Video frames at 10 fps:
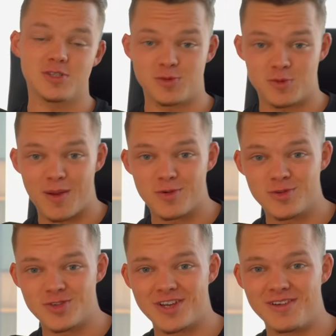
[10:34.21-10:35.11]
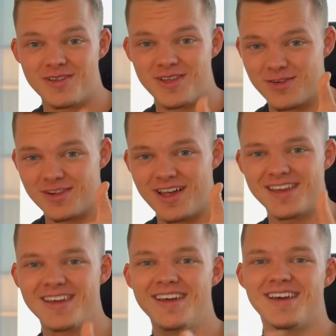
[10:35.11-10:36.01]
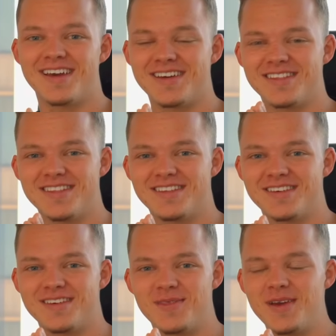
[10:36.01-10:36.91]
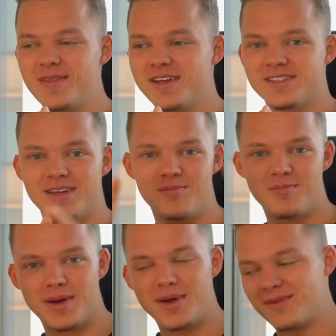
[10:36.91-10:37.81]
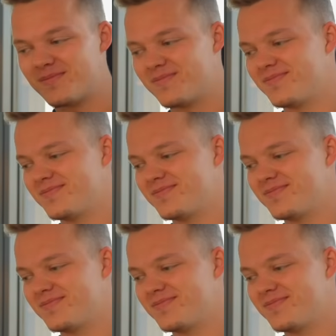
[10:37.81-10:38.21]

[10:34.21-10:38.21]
Subscribe to the channel, give it a like, and yeah, I'd say bye bye.